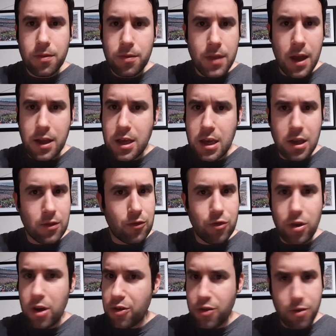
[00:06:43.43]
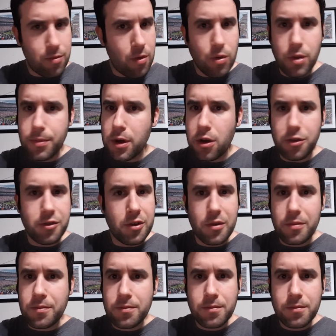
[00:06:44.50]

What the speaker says: that he can just throw the ball to.